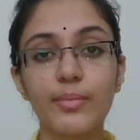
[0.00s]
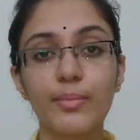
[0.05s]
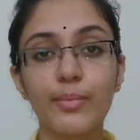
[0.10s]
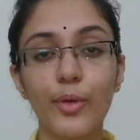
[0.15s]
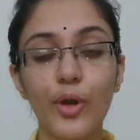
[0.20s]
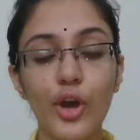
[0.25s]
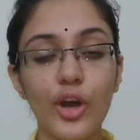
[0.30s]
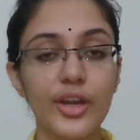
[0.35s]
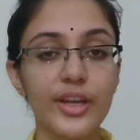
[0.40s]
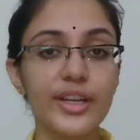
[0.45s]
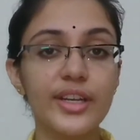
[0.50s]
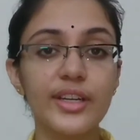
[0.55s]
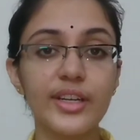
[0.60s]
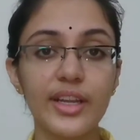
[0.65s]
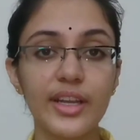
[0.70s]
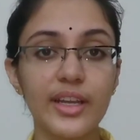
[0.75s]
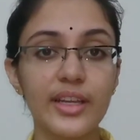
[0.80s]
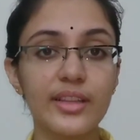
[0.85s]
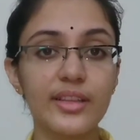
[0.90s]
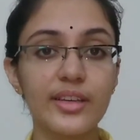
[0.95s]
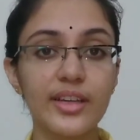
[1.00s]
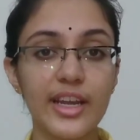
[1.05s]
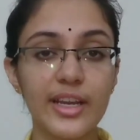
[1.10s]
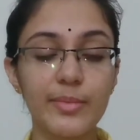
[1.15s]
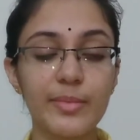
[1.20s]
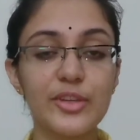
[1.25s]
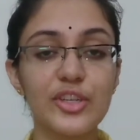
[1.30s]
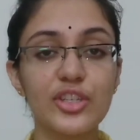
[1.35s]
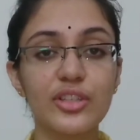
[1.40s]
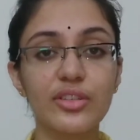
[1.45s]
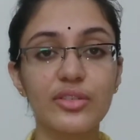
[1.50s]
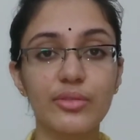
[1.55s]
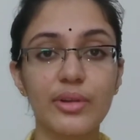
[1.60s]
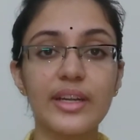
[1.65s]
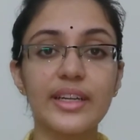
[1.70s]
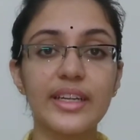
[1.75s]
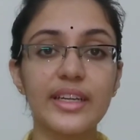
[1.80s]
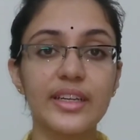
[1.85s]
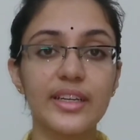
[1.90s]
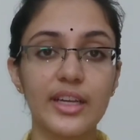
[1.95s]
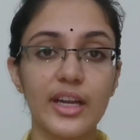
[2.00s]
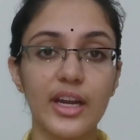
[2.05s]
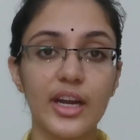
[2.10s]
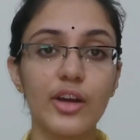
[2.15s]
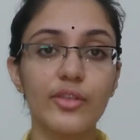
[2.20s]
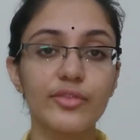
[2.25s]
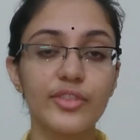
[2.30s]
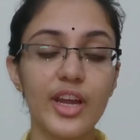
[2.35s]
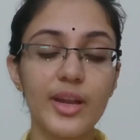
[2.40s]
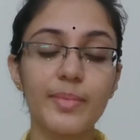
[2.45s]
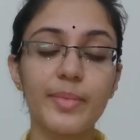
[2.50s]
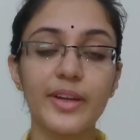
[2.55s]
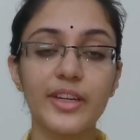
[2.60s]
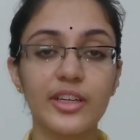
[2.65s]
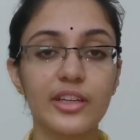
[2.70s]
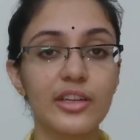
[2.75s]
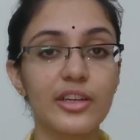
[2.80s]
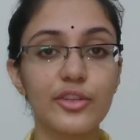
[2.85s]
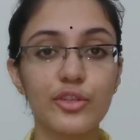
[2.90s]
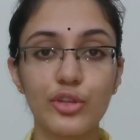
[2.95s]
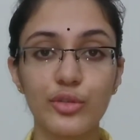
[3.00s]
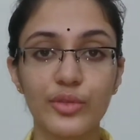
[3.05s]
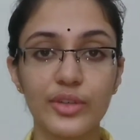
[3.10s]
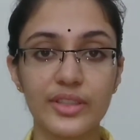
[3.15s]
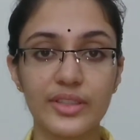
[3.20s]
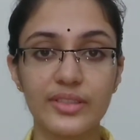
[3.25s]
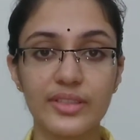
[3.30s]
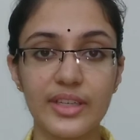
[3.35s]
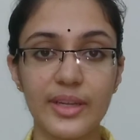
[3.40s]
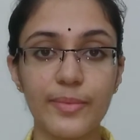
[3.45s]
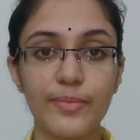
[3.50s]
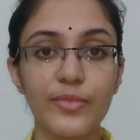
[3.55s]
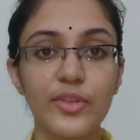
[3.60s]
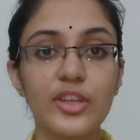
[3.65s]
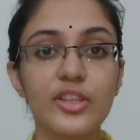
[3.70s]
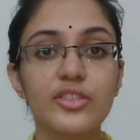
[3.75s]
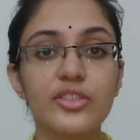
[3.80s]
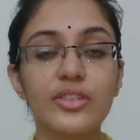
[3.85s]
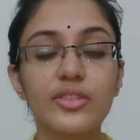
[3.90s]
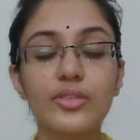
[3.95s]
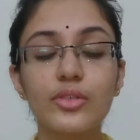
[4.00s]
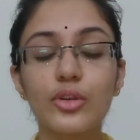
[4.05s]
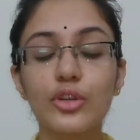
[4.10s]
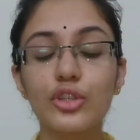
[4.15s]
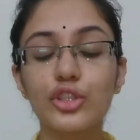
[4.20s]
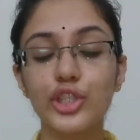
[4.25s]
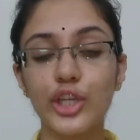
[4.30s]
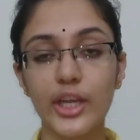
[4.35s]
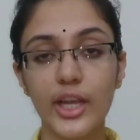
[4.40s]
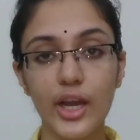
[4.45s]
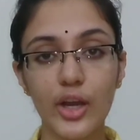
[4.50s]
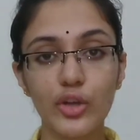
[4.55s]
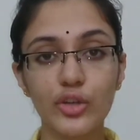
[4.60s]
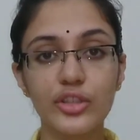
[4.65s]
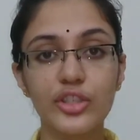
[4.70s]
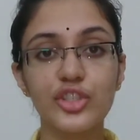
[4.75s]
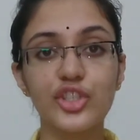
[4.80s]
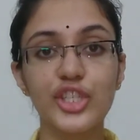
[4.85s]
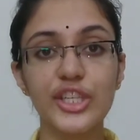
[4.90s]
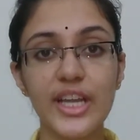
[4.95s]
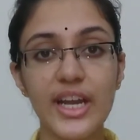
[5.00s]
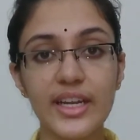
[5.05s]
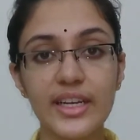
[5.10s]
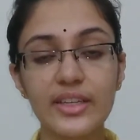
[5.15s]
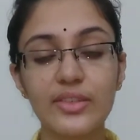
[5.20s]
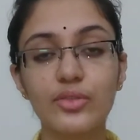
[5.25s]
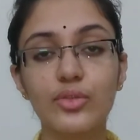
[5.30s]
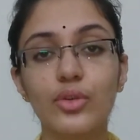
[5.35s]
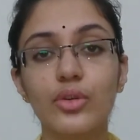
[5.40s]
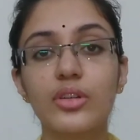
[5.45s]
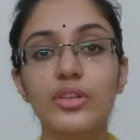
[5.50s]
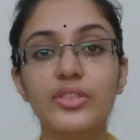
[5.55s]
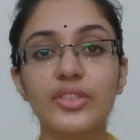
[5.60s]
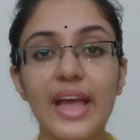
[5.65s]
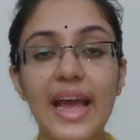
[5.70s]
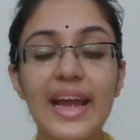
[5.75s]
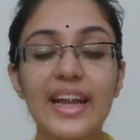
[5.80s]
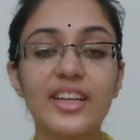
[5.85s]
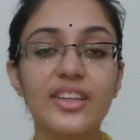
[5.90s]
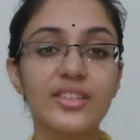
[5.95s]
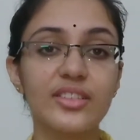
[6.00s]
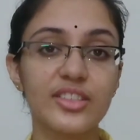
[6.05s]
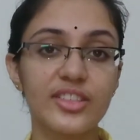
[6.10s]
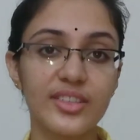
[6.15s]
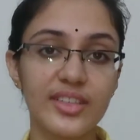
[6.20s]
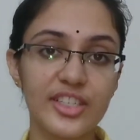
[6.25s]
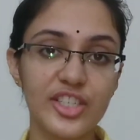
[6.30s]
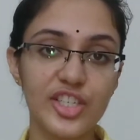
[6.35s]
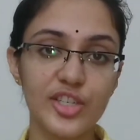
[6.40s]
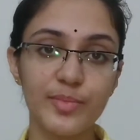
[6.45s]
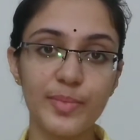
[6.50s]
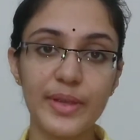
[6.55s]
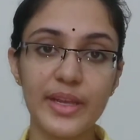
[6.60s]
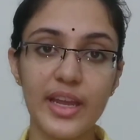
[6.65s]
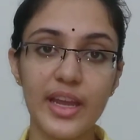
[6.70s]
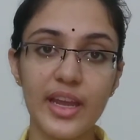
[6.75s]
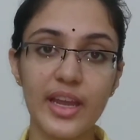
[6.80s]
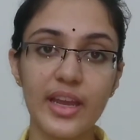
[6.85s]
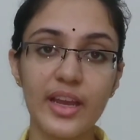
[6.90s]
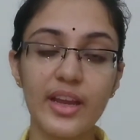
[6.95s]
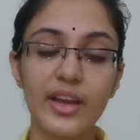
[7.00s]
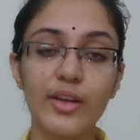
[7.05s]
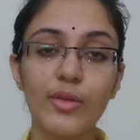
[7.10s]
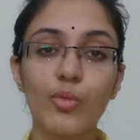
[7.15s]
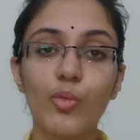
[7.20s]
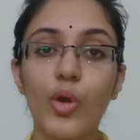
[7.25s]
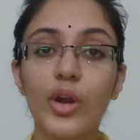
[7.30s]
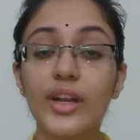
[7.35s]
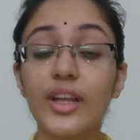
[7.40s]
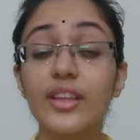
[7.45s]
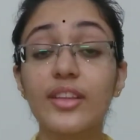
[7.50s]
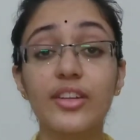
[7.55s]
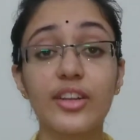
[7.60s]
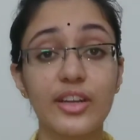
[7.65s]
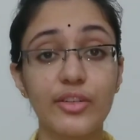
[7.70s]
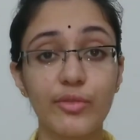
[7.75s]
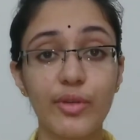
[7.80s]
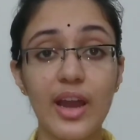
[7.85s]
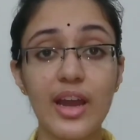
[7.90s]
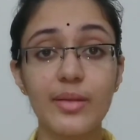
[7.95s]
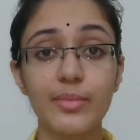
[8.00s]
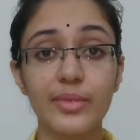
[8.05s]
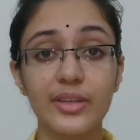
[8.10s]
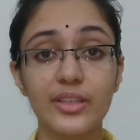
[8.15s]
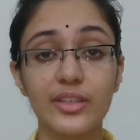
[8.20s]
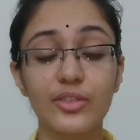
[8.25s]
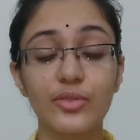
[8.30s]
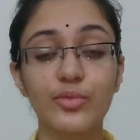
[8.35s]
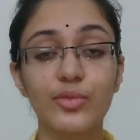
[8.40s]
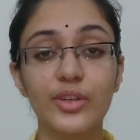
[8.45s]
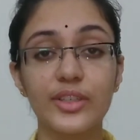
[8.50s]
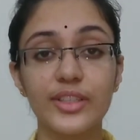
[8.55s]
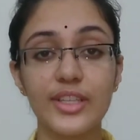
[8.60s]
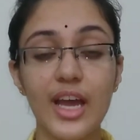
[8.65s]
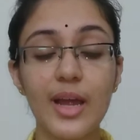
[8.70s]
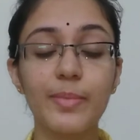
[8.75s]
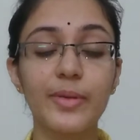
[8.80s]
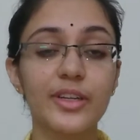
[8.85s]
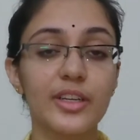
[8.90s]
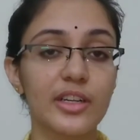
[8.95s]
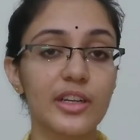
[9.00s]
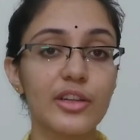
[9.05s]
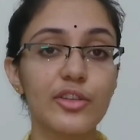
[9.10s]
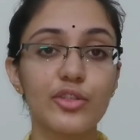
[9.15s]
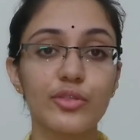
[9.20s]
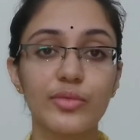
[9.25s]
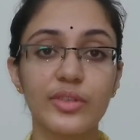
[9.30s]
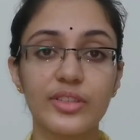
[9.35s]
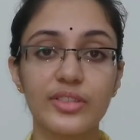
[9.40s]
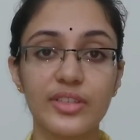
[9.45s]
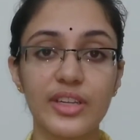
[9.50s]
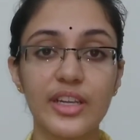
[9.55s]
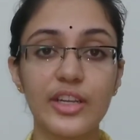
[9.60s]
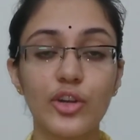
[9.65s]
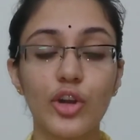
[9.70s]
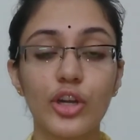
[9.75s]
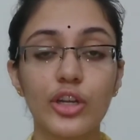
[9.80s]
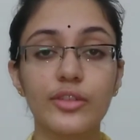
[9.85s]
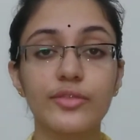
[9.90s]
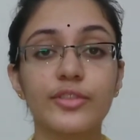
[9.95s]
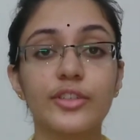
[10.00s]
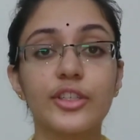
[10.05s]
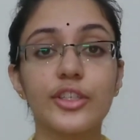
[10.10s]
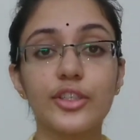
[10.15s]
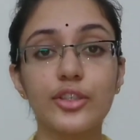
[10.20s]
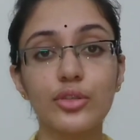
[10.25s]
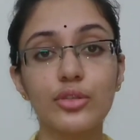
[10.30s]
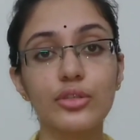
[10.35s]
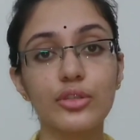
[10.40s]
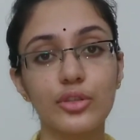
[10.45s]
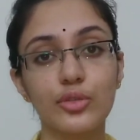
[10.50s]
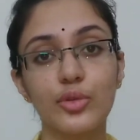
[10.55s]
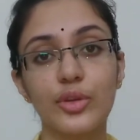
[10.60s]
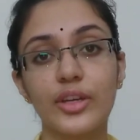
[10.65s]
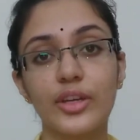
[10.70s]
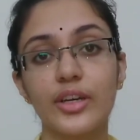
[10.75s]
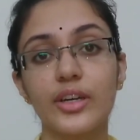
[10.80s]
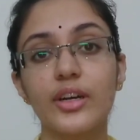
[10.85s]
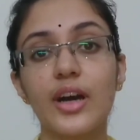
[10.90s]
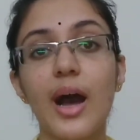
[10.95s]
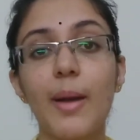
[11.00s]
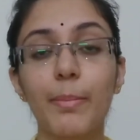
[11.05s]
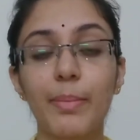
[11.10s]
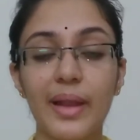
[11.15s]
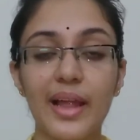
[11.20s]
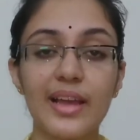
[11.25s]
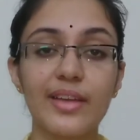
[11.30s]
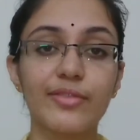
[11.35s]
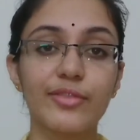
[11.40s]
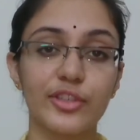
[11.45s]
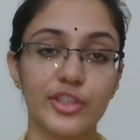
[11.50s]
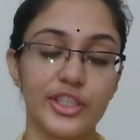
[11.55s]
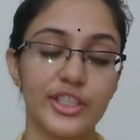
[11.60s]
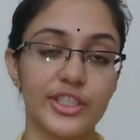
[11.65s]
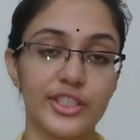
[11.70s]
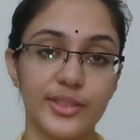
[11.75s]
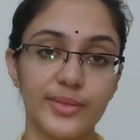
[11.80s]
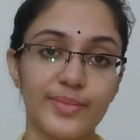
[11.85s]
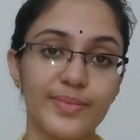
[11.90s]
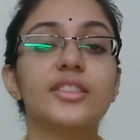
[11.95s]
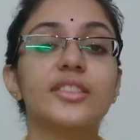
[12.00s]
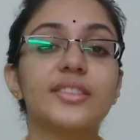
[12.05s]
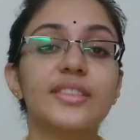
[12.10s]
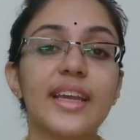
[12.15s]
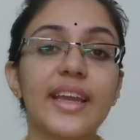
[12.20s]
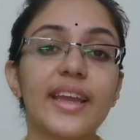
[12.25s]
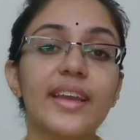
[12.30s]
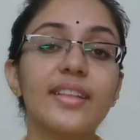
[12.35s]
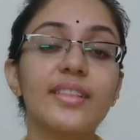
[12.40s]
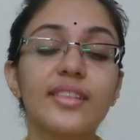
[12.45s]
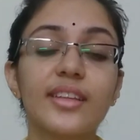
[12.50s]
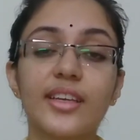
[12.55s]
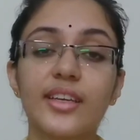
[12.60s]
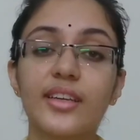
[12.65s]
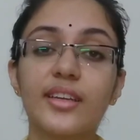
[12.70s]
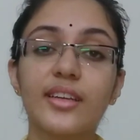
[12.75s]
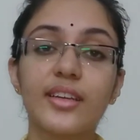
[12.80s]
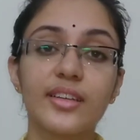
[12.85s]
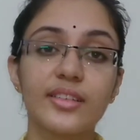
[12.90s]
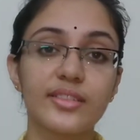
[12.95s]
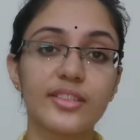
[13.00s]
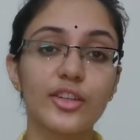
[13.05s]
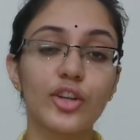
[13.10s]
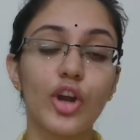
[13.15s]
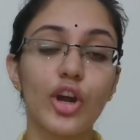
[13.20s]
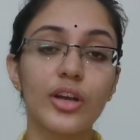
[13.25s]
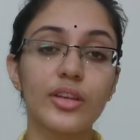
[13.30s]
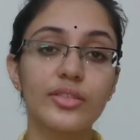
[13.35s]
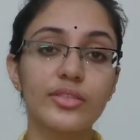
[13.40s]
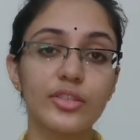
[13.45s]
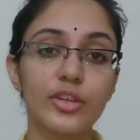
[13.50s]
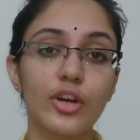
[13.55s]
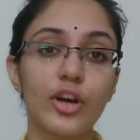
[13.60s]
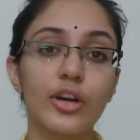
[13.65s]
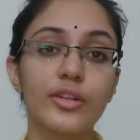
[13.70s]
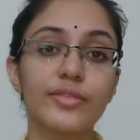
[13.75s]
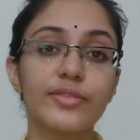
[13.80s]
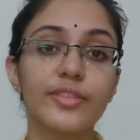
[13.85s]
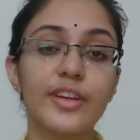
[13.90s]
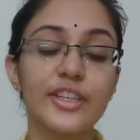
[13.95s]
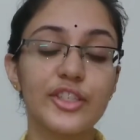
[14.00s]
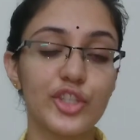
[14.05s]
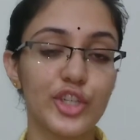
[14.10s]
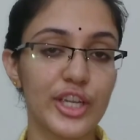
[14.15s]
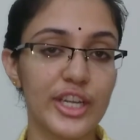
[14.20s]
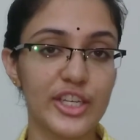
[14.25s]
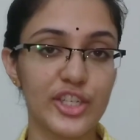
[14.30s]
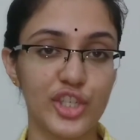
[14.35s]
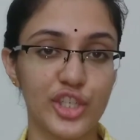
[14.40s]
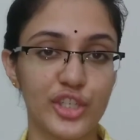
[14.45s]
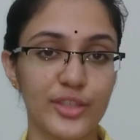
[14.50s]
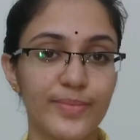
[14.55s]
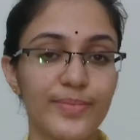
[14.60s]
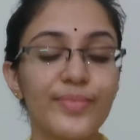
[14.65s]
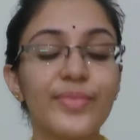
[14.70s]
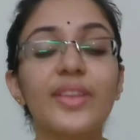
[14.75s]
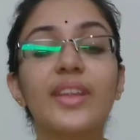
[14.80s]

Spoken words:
point in the admissions criteria of that particular university. Just go check out the GRE scores and CGPA, what are the requirements for that particular university in order for you to apply for it. The second thing is the cost of education.